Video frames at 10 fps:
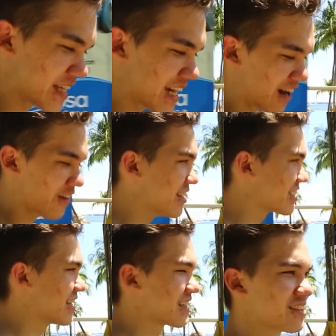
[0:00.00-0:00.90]
being out here
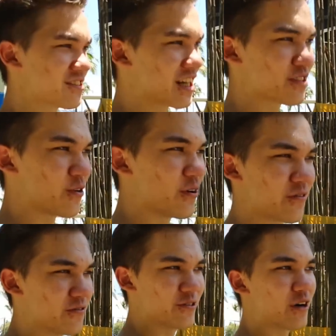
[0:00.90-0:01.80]
collecting trash for a
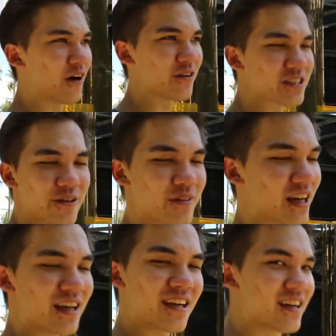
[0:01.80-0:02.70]
few hours, I'm
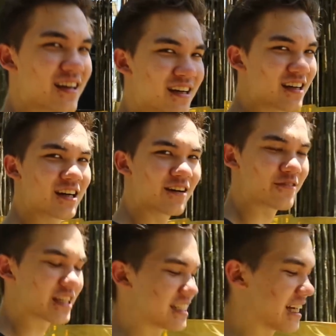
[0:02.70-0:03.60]
like
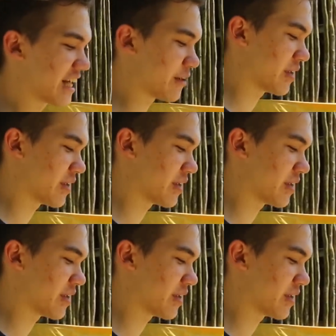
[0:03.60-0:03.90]
freaking dying,